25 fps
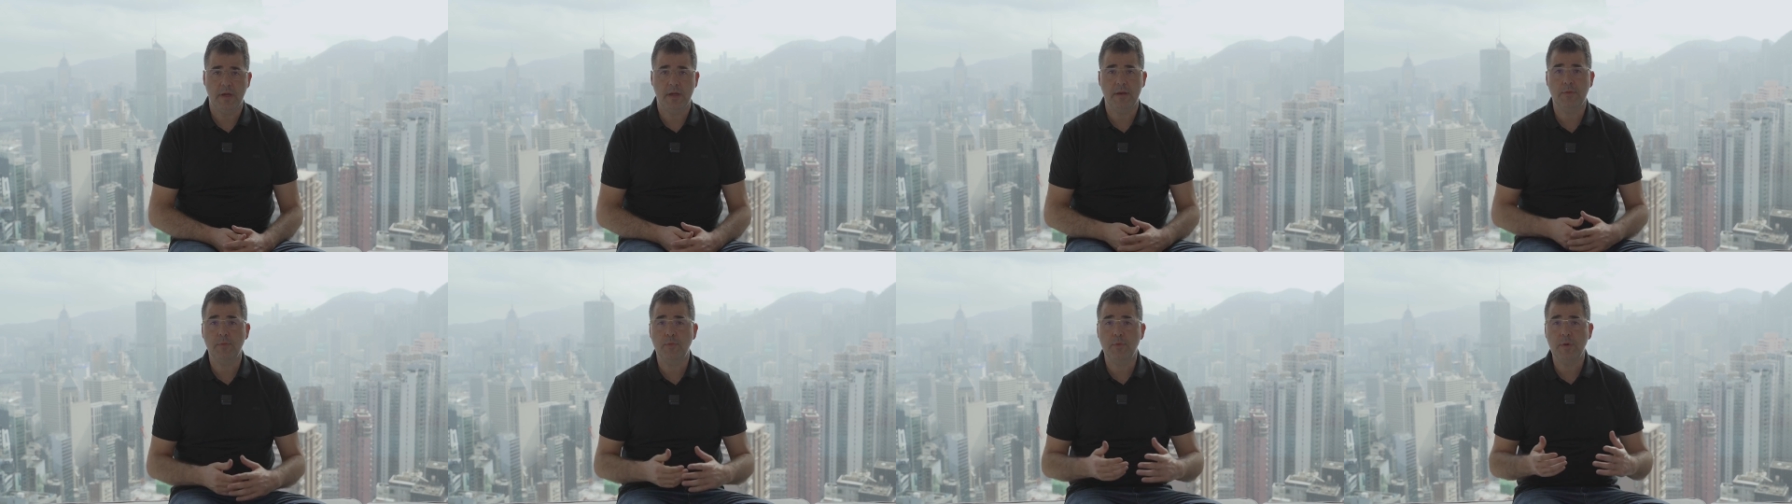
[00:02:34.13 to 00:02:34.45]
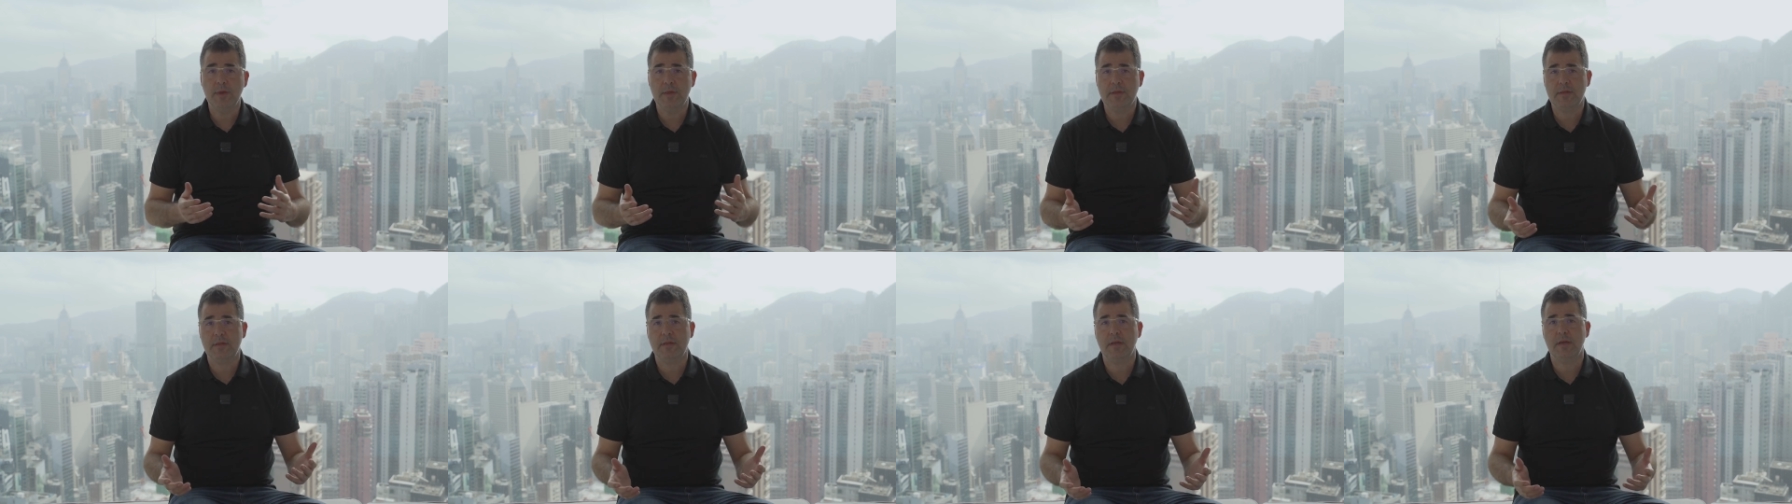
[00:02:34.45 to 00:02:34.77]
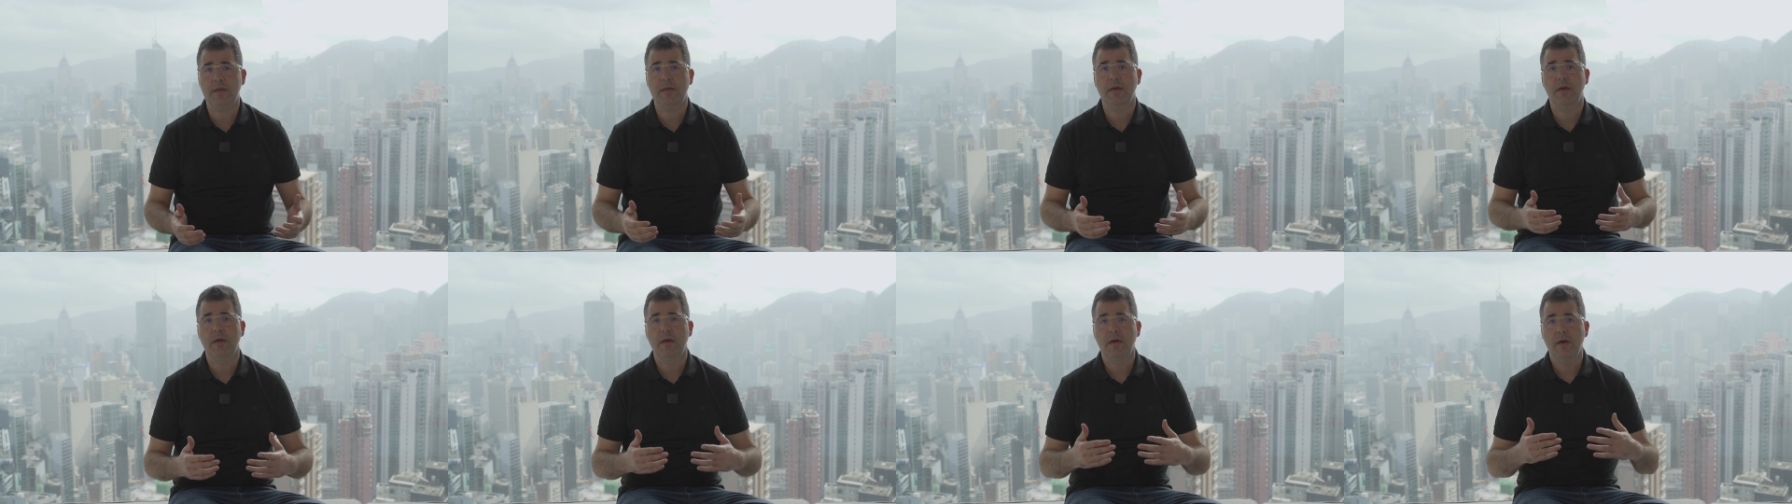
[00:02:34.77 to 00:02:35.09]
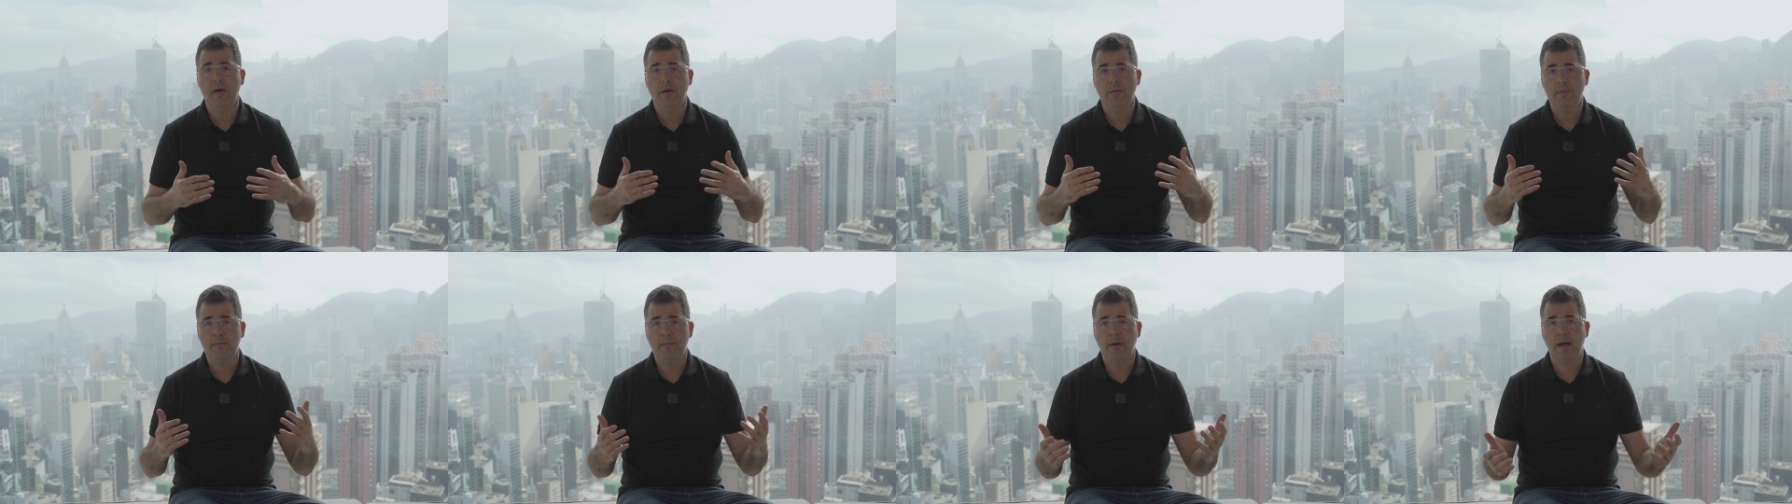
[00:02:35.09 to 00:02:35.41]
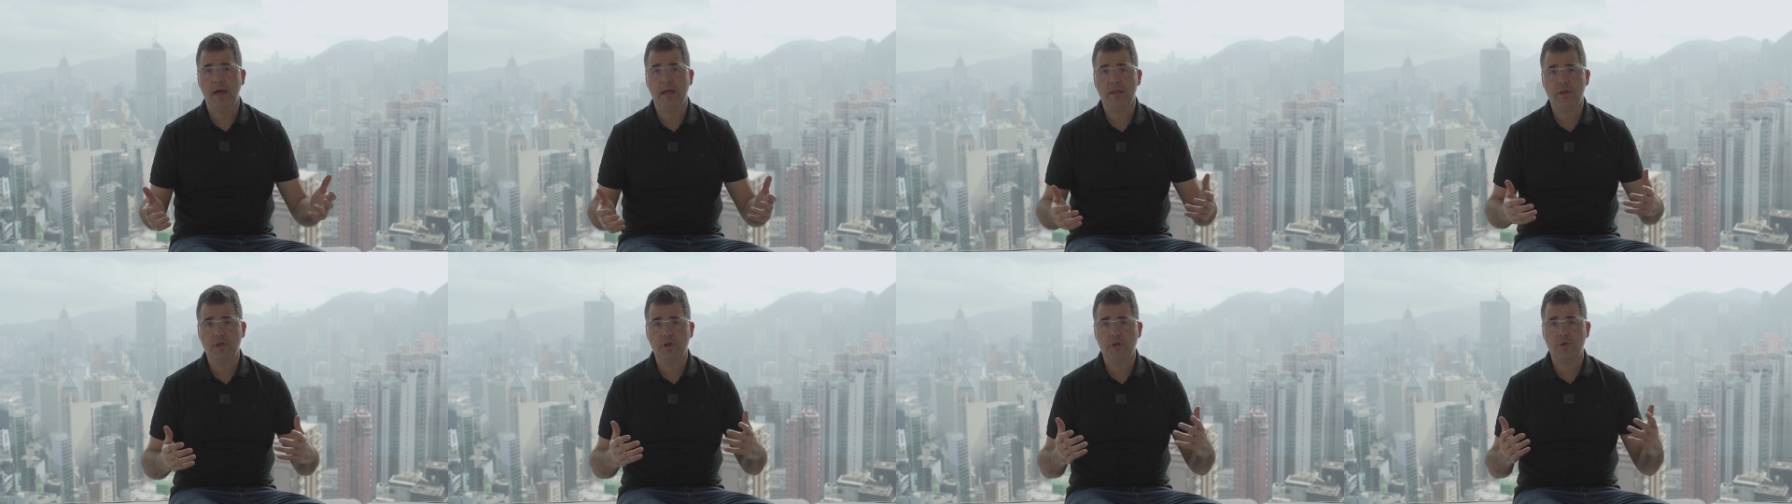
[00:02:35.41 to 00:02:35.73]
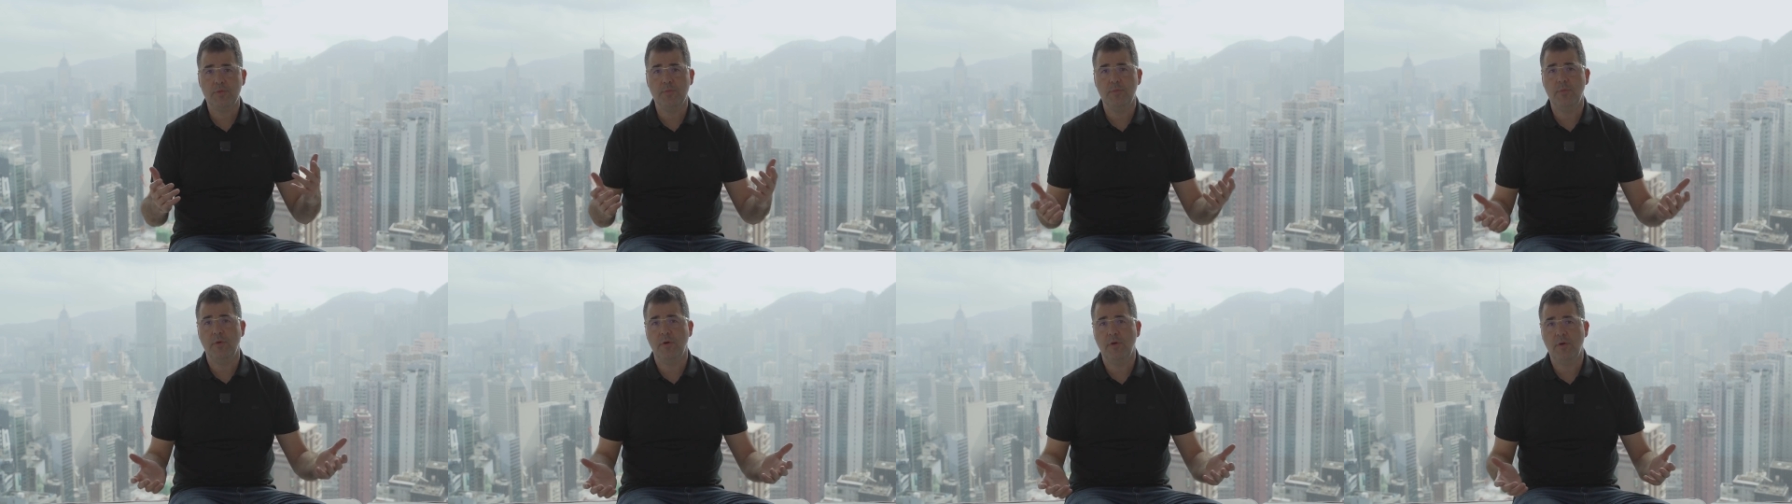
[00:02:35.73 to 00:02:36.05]
And we see
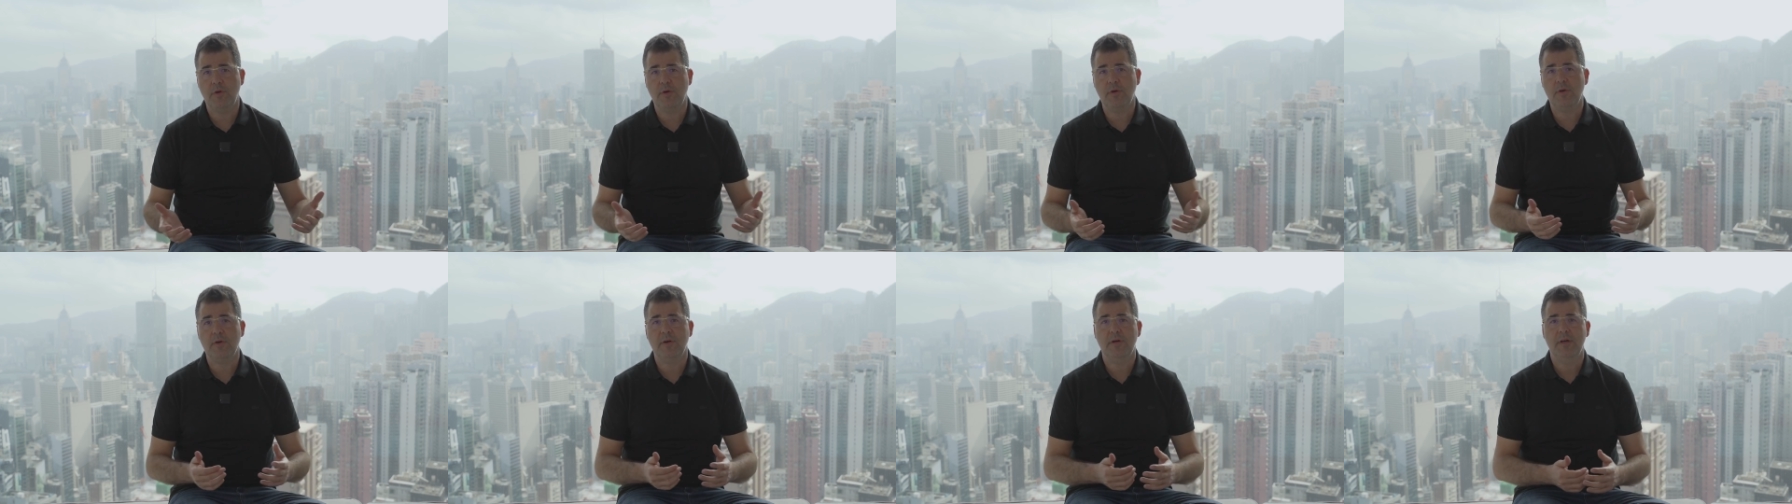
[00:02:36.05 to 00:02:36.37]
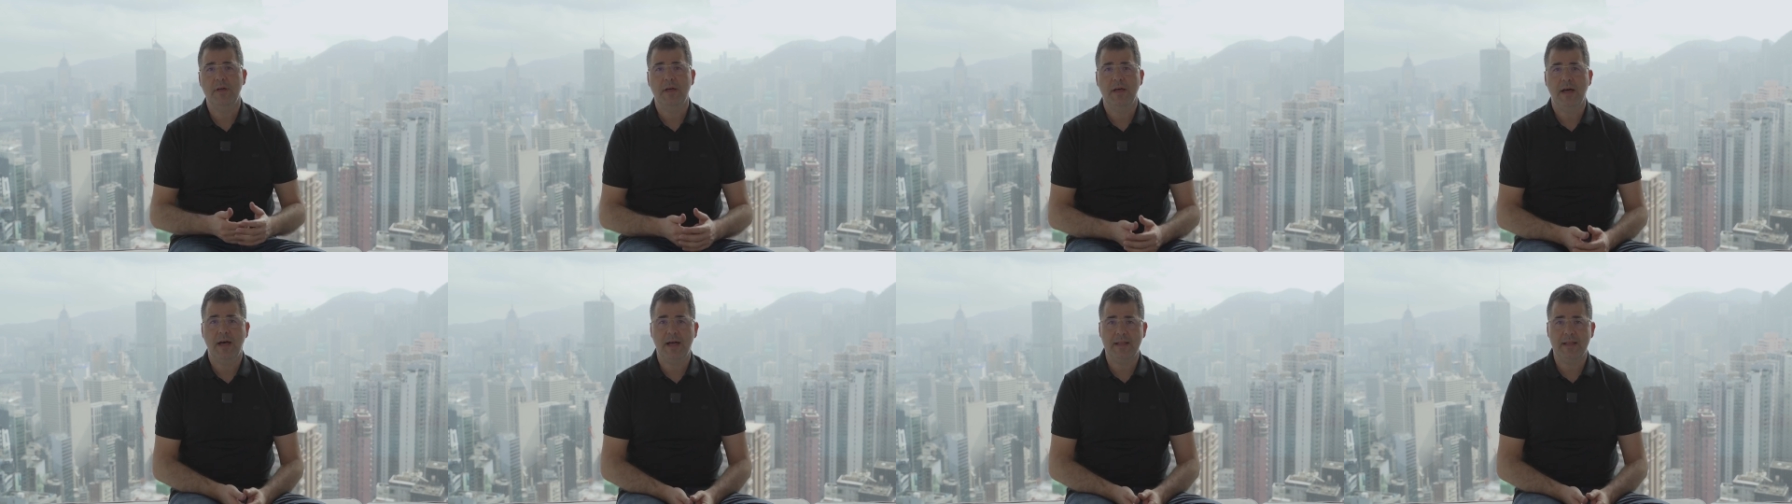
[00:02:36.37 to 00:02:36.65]
much more